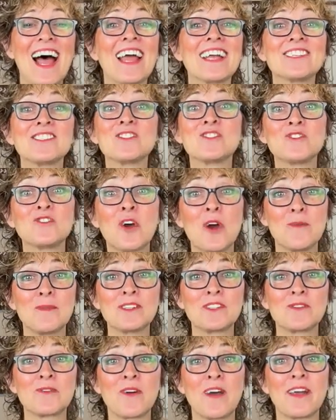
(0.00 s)
I had so
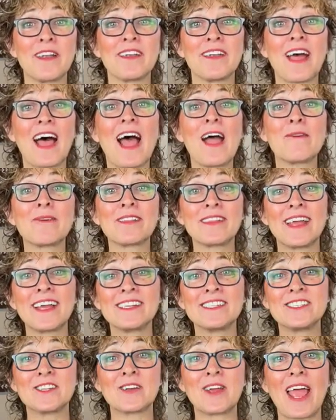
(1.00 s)
much fun. I would
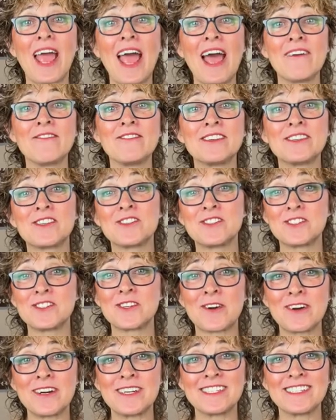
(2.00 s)
like to have this
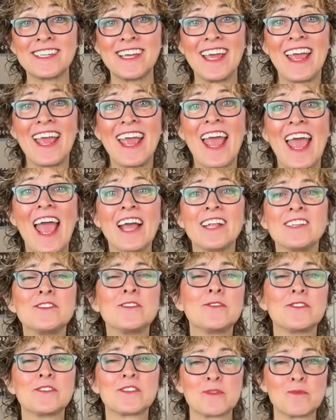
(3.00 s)
start and
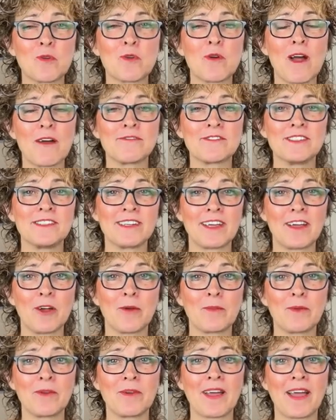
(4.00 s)
do this more often to
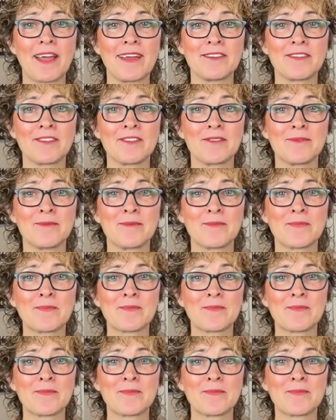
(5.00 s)
help you guys.